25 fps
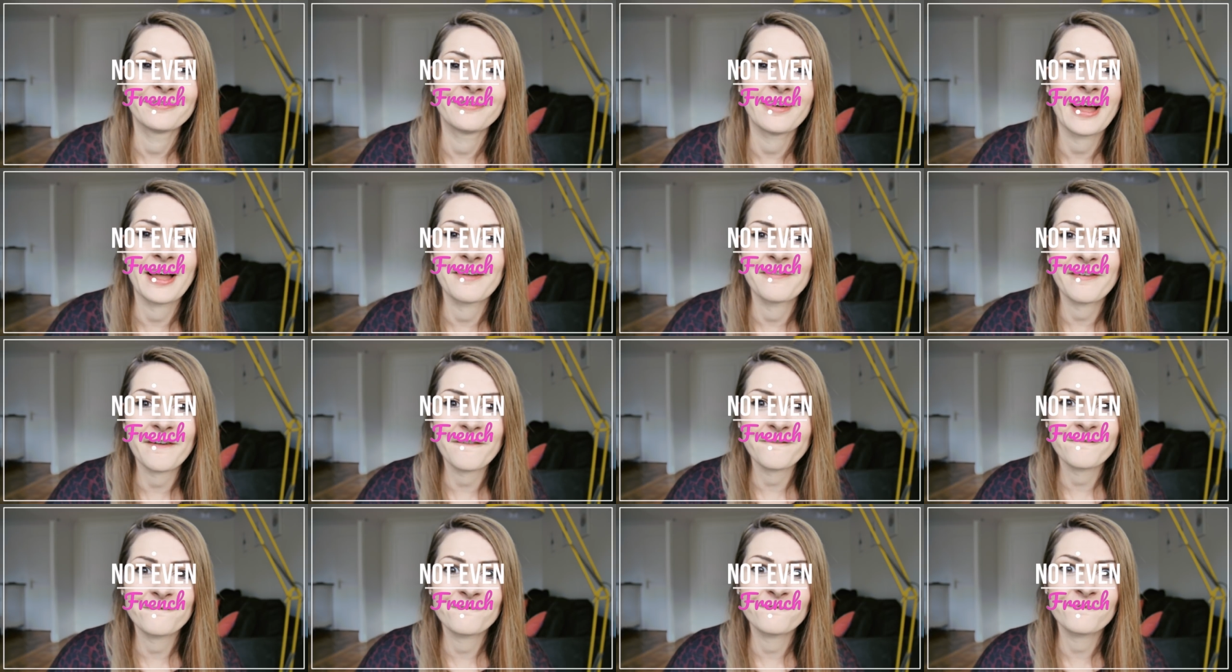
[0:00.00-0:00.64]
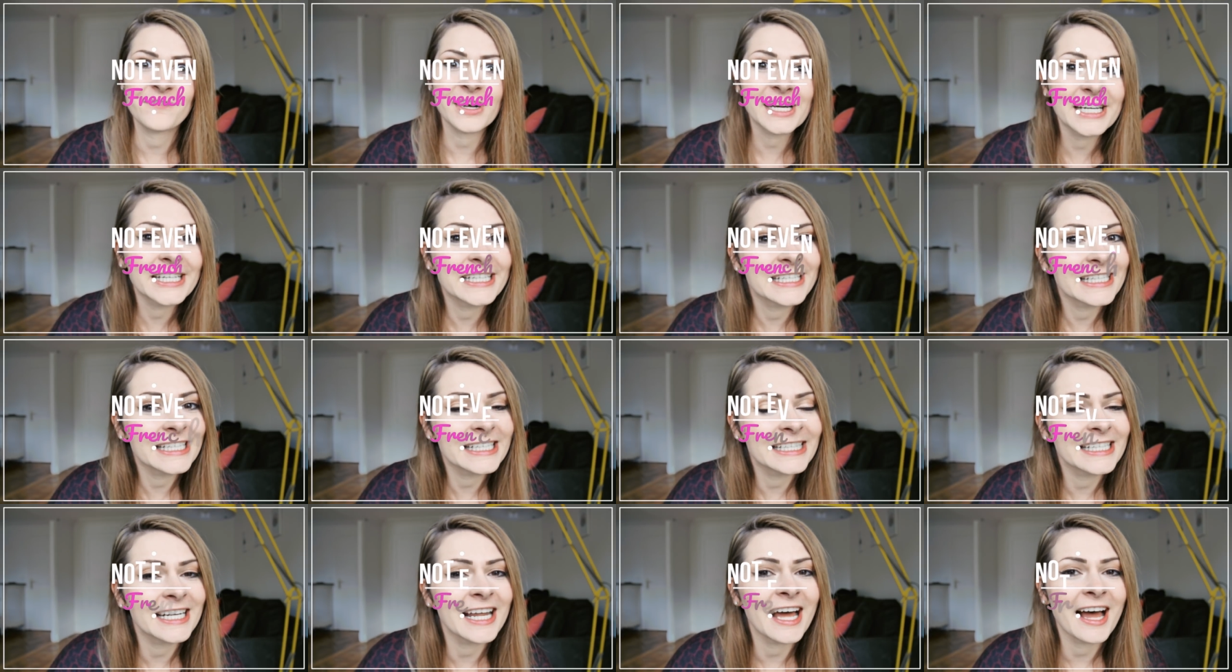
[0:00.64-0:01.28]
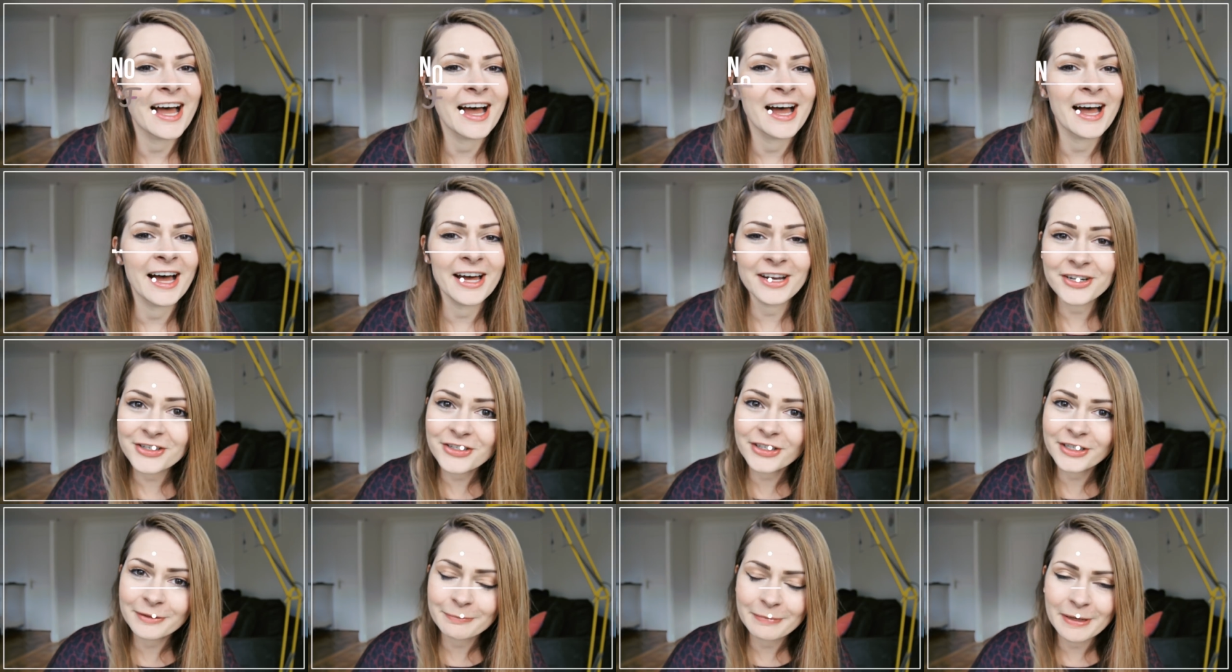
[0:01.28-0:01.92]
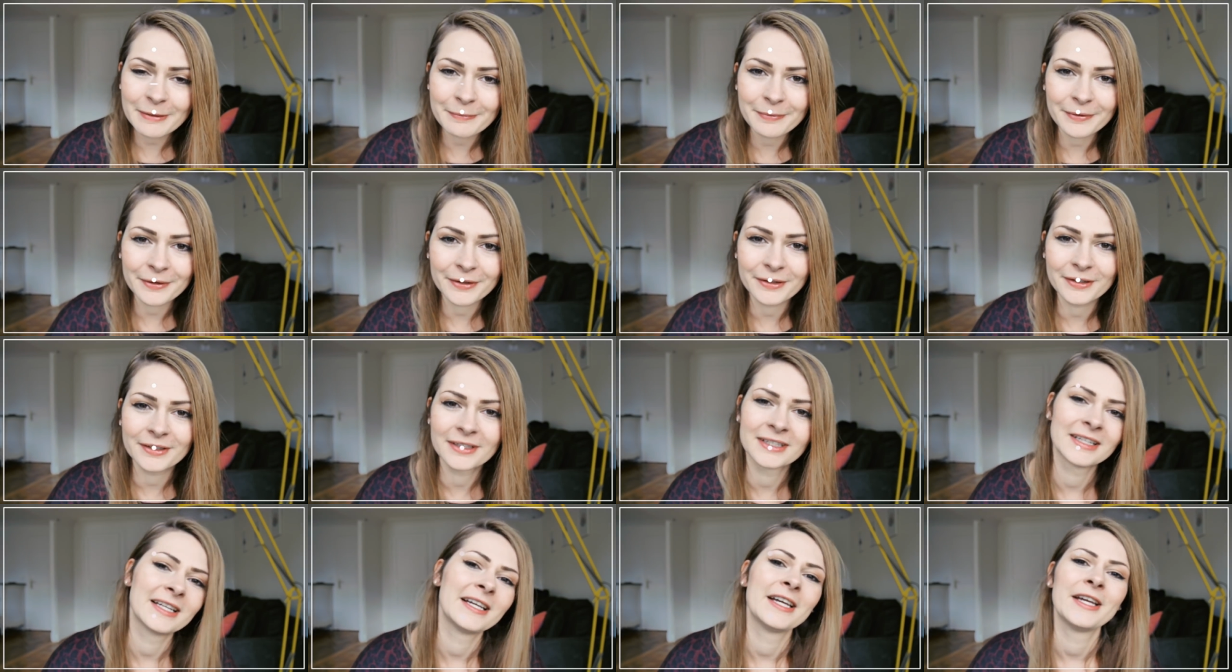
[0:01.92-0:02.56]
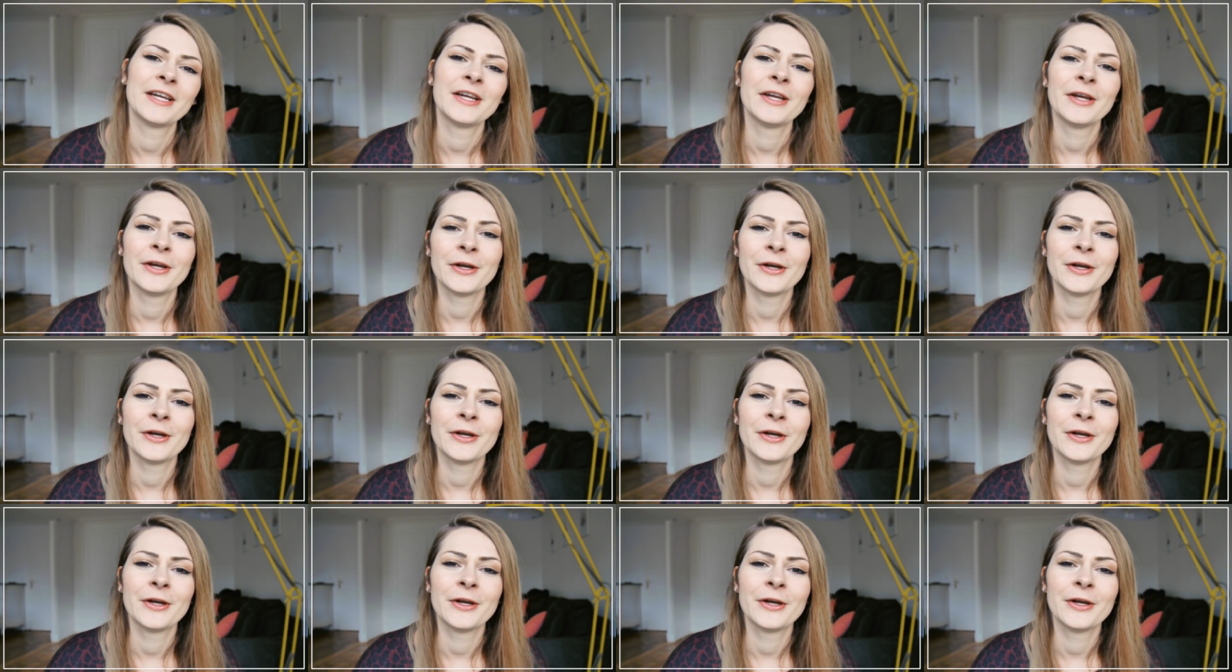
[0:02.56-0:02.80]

5 freaking 100 people